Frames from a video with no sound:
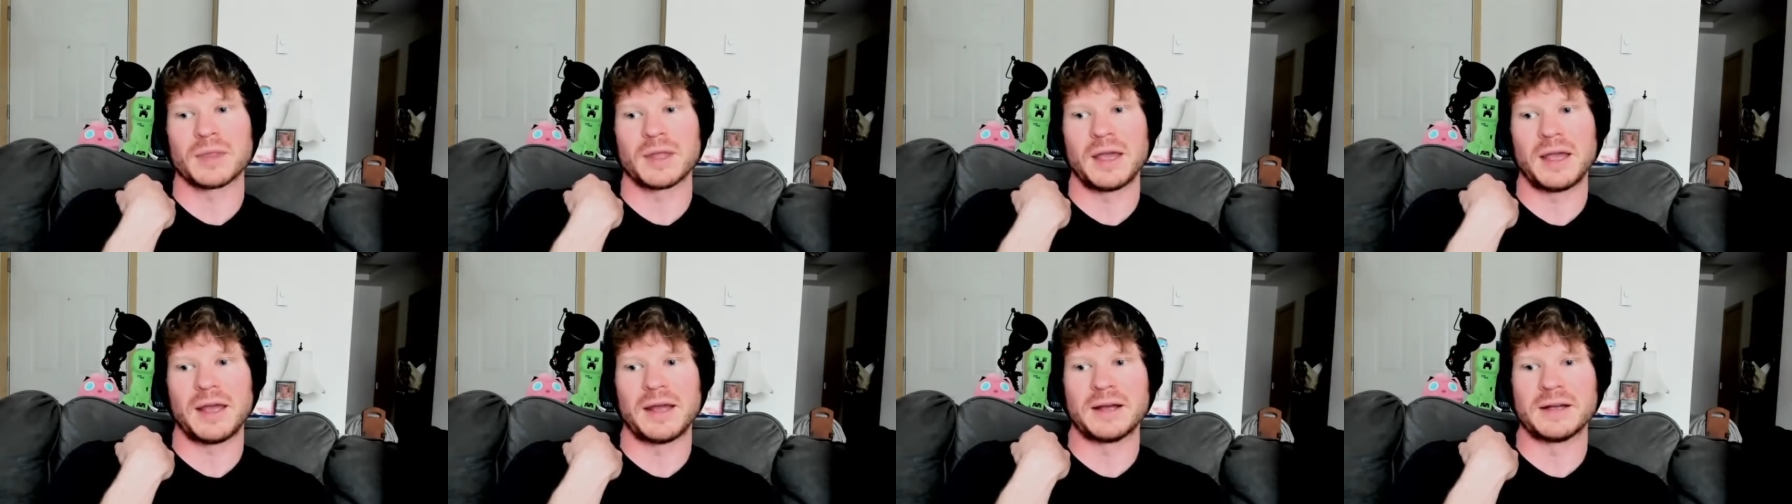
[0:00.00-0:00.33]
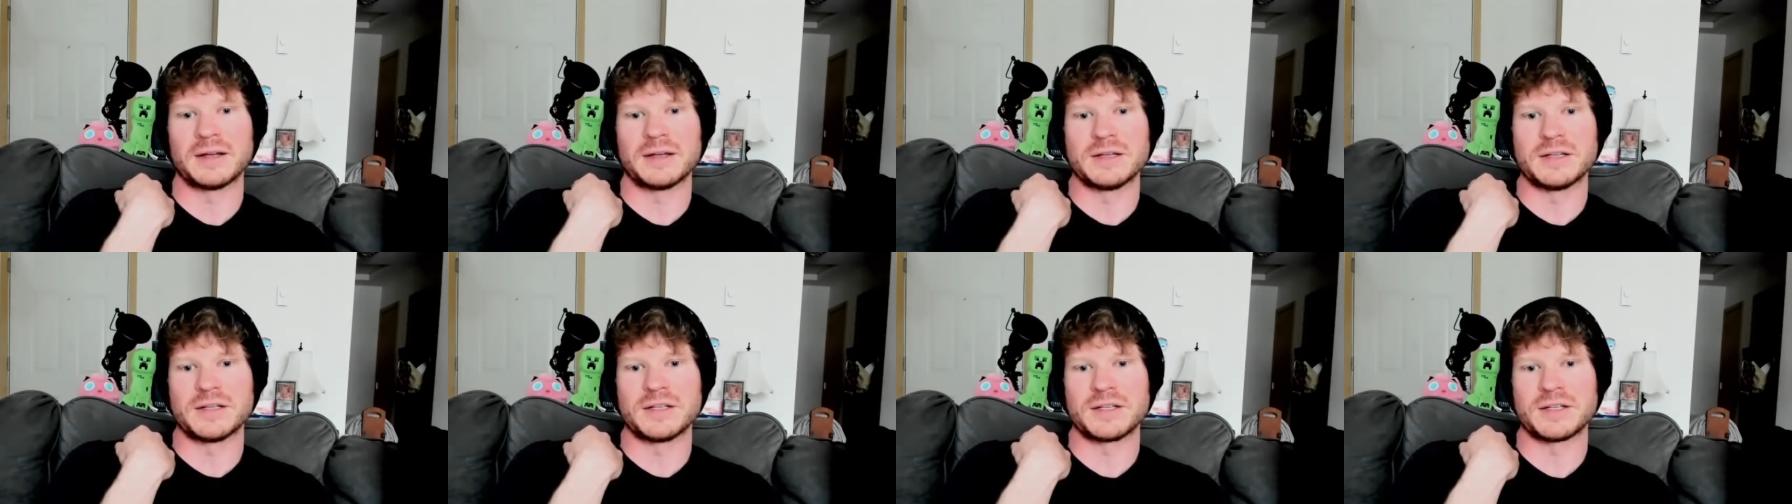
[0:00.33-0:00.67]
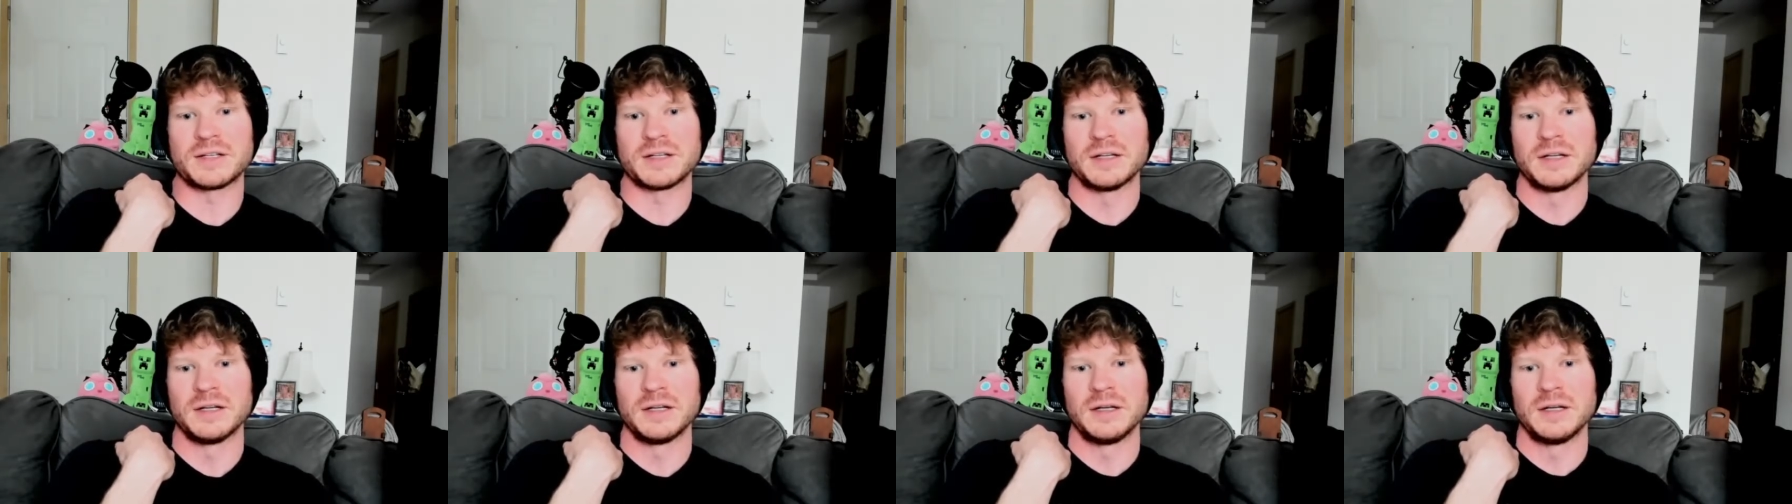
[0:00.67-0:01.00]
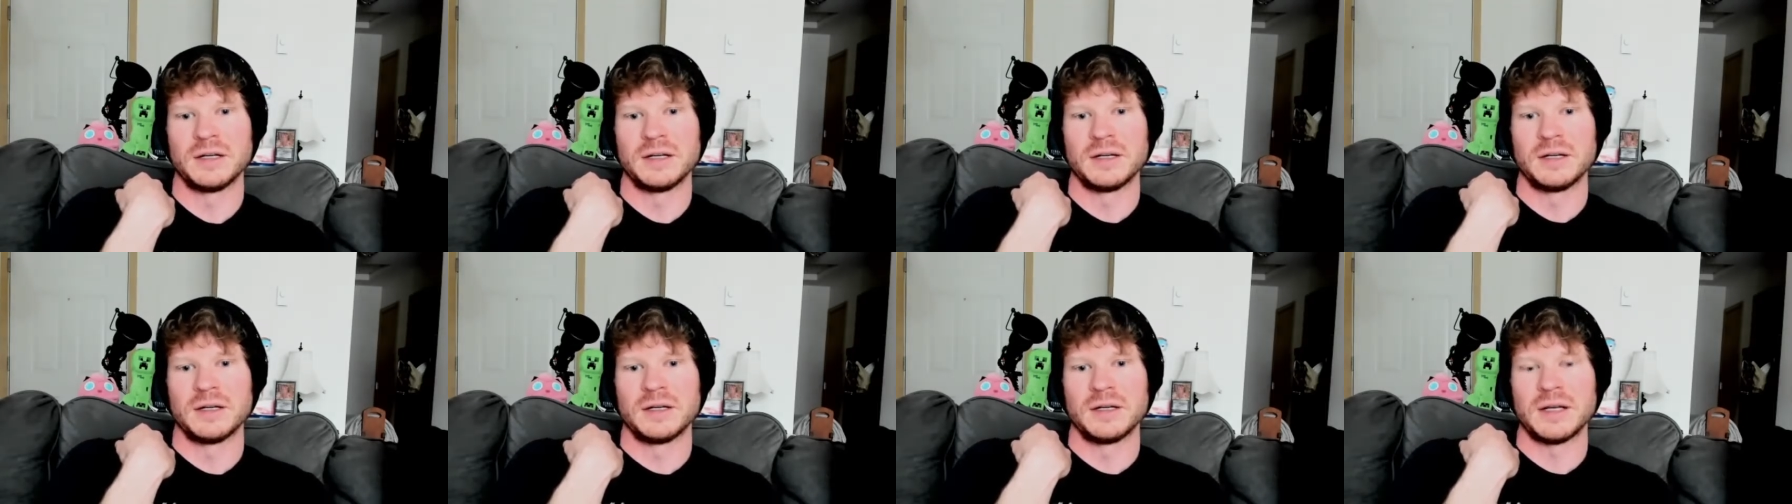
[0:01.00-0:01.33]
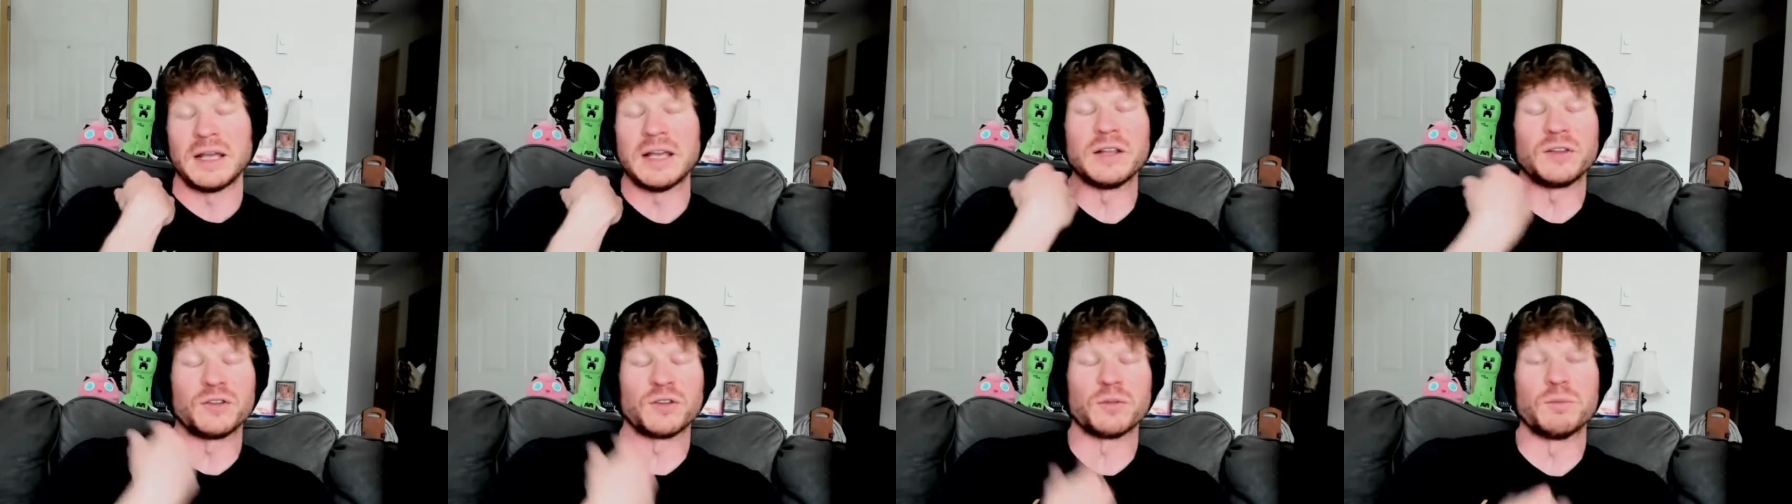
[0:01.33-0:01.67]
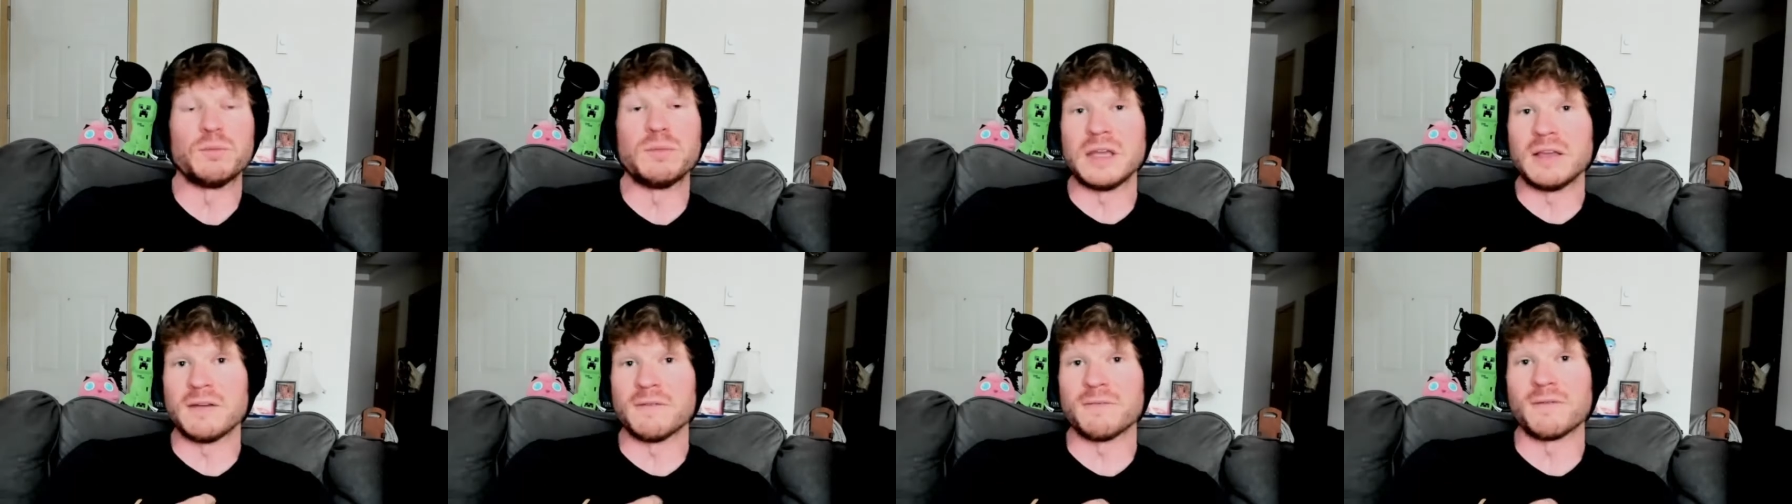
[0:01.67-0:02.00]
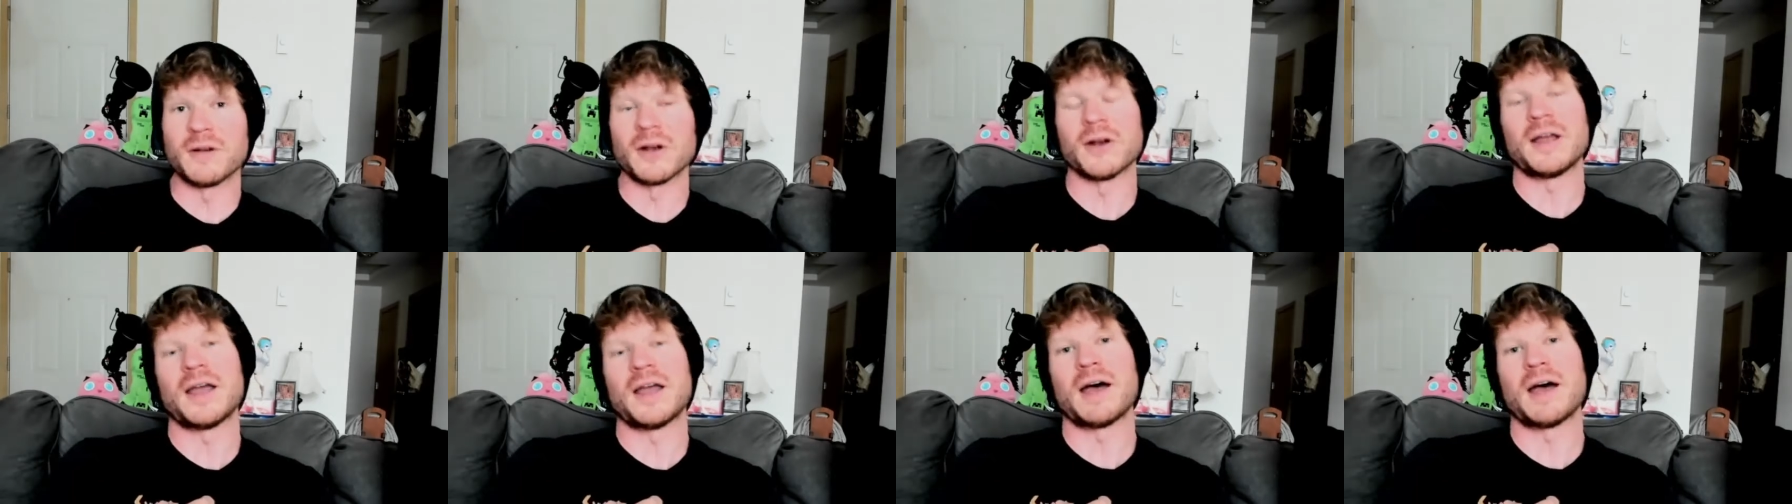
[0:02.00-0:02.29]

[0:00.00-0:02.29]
and hits me very